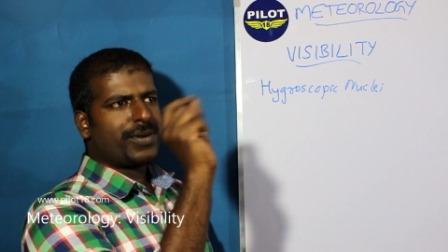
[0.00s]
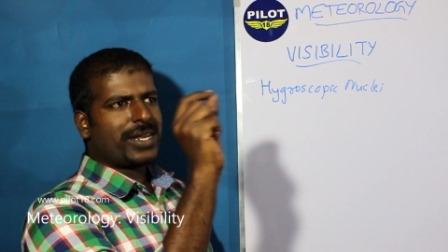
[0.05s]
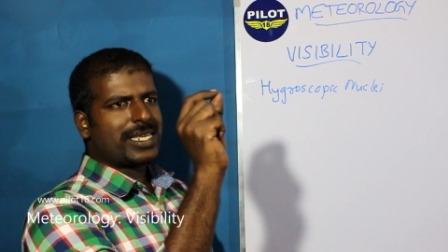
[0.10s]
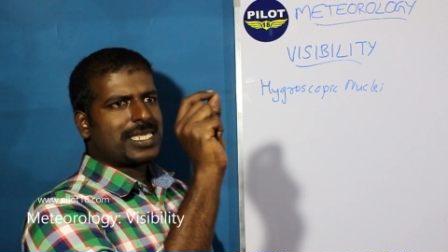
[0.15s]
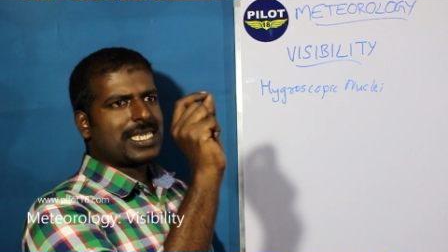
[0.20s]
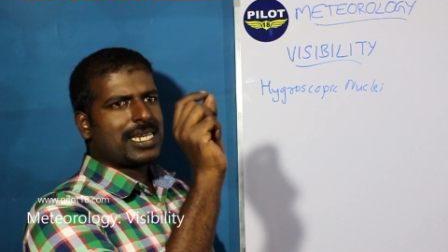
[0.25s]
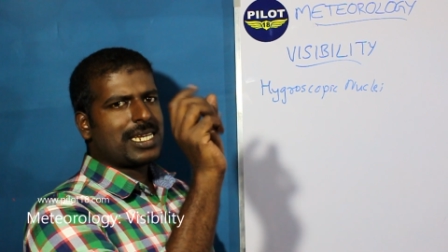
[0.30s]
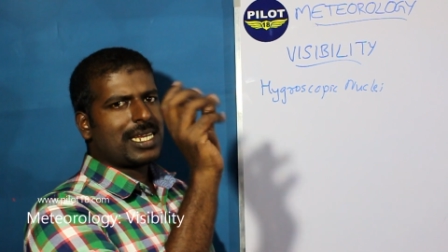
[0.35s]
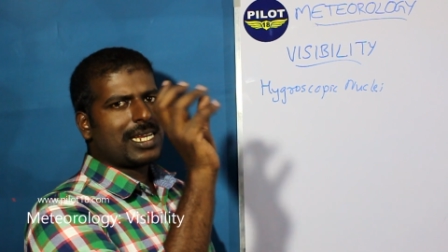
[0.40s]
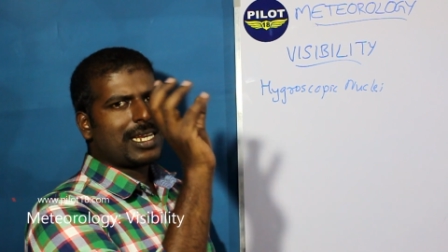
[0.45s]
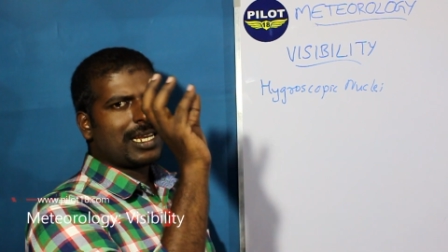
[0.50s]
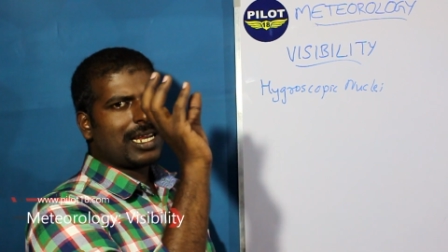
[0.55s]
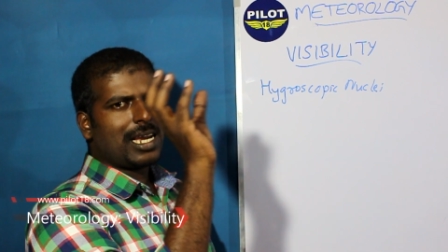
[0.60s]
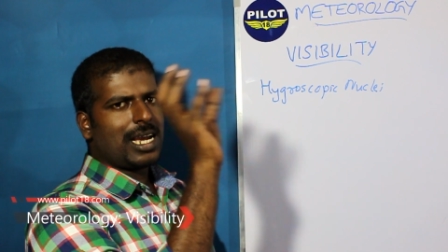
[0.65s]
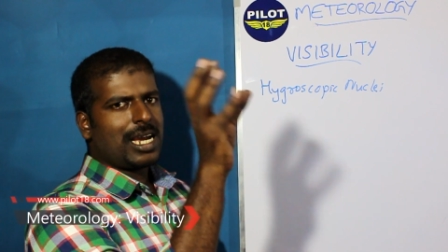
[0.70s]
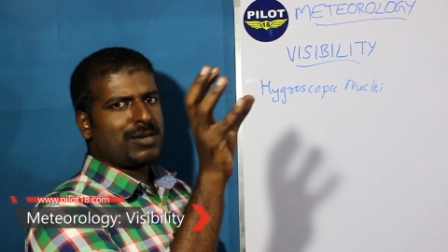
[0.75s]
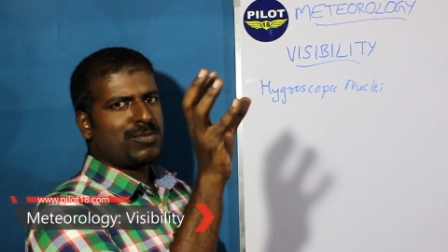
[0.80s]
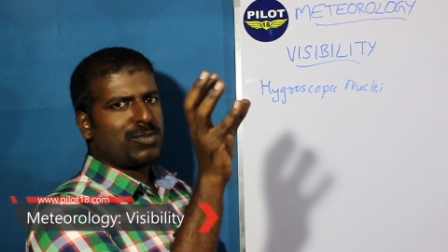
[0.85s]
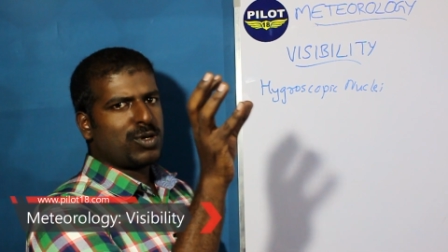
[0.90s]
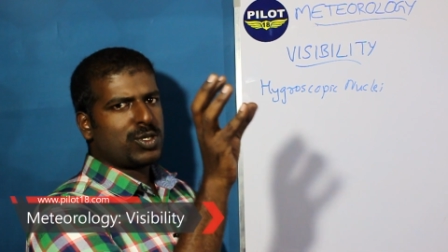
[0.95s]
present in
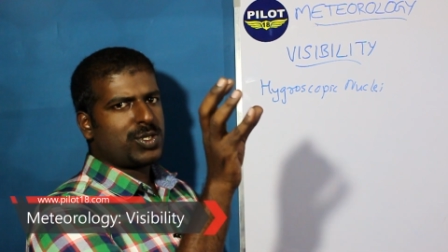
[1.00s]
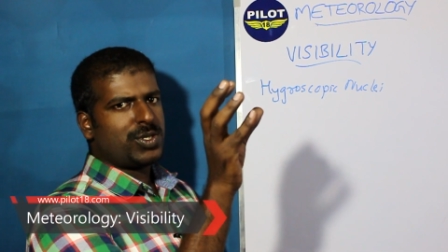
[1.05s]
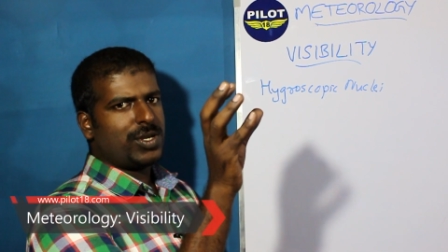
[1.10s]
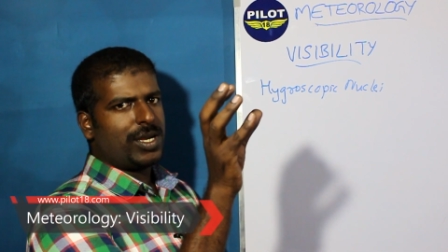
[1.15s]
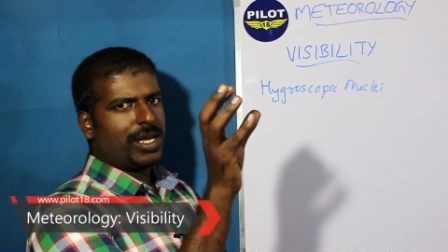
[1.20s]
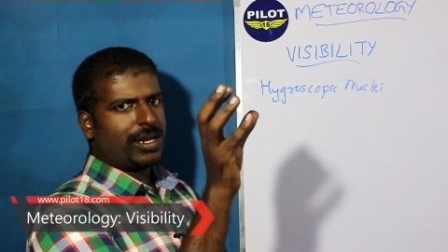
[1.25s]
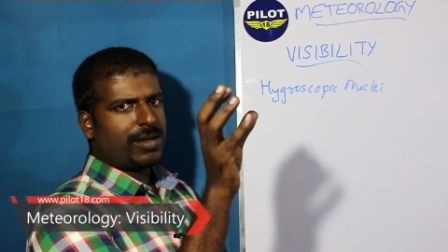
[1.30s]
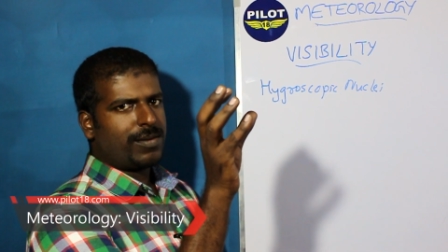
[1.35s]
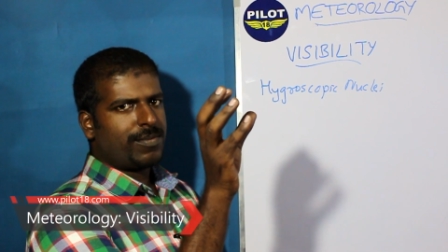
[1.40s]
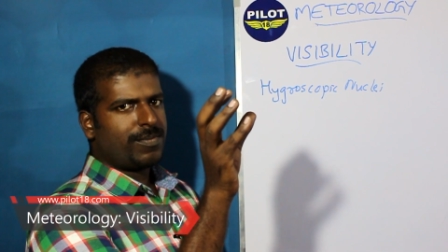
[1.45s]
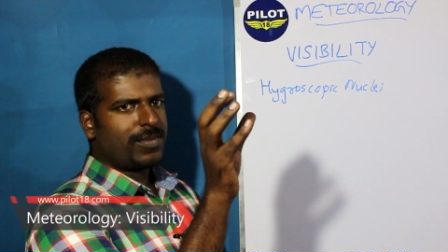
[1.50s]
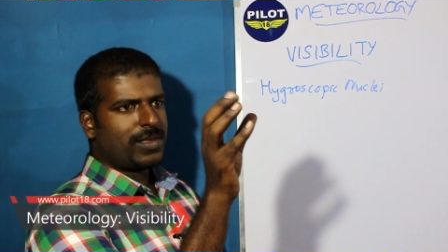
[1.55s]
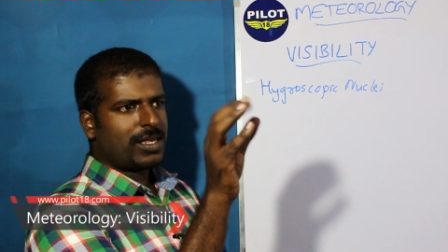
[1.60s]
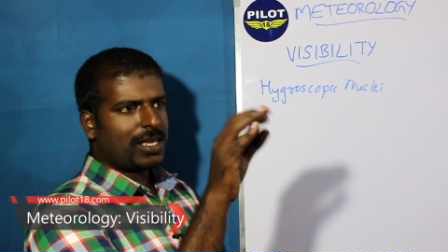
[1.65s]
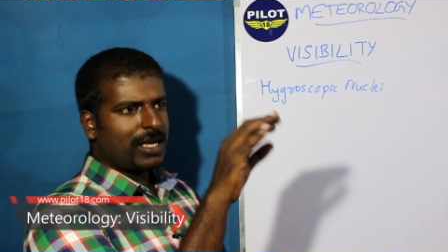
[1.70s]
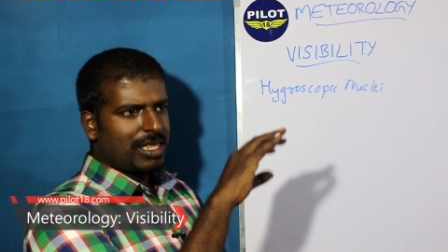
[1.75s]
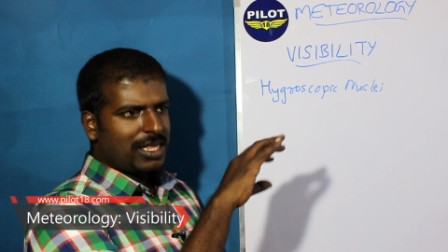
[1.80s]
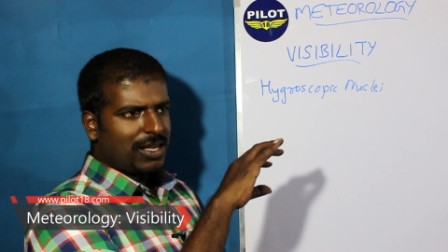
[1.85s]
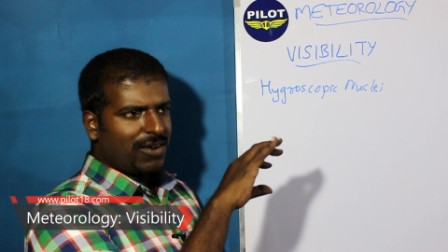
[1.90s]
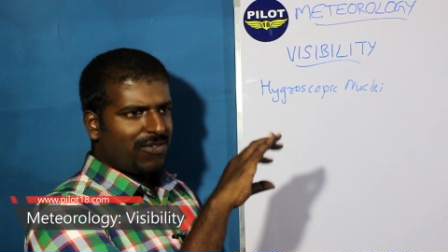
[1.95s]
atmosphere,
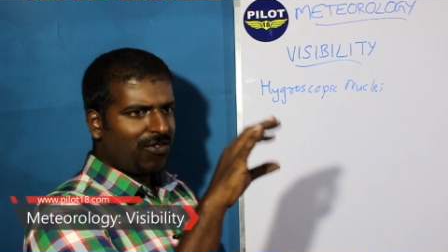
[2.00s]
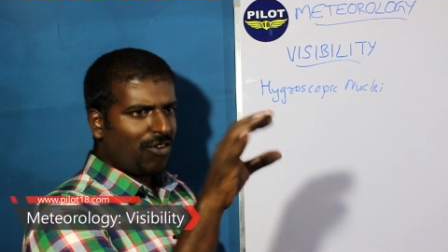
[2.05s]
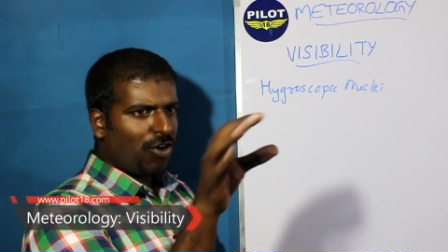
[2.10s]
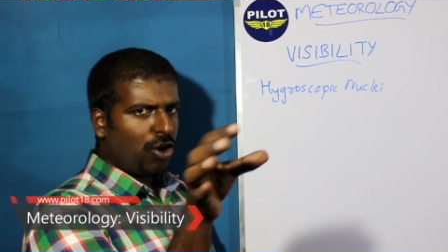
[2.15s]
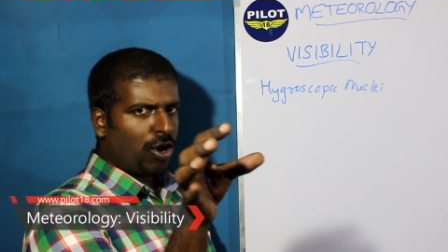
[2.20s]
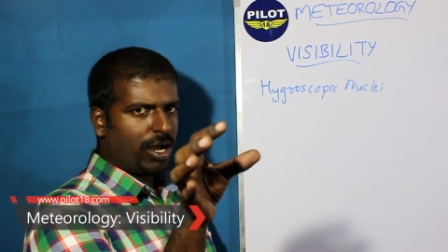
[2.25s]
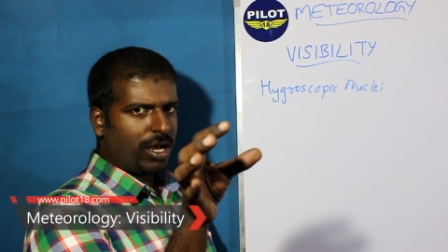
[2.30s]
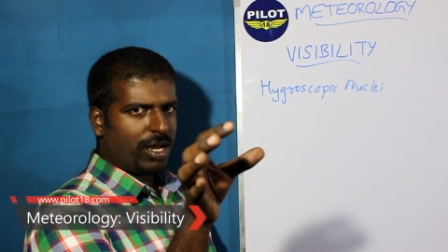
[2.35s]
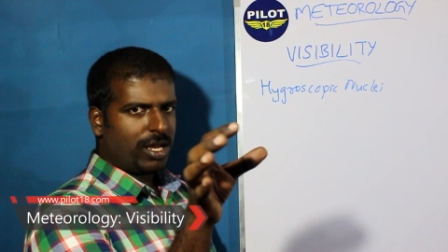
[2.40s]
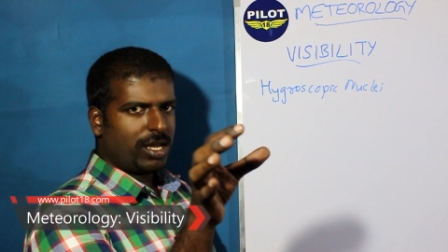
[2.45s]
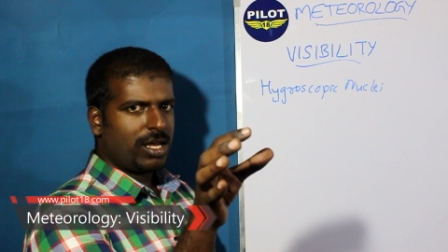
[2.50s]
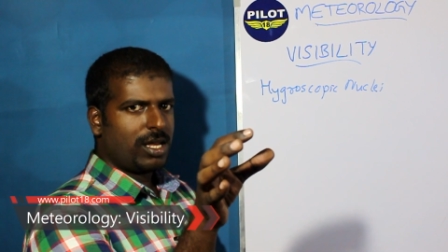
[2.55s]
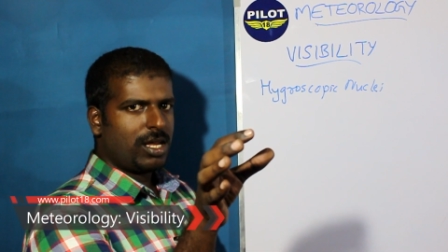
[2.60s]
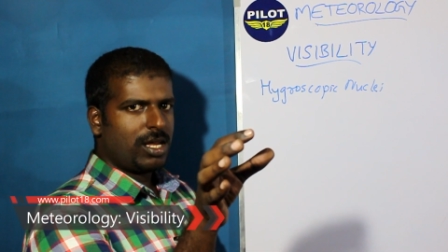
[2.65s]
in the fog.